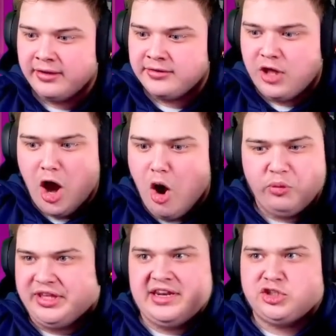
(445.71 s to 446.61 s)
No, we
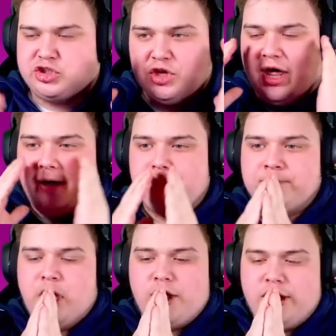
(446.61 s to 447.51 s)
didn't just do that.
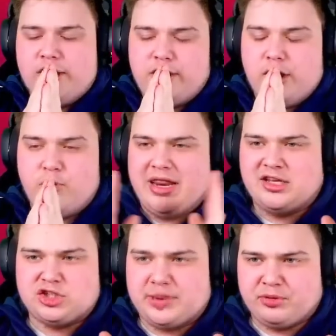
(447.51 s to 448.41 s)
No, no, no, no, no. We didn't
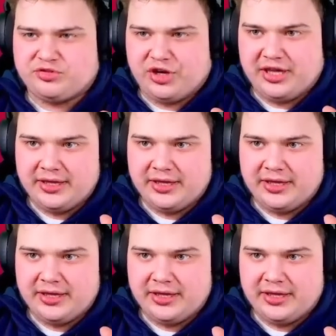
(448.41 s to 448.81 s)
just get plus three.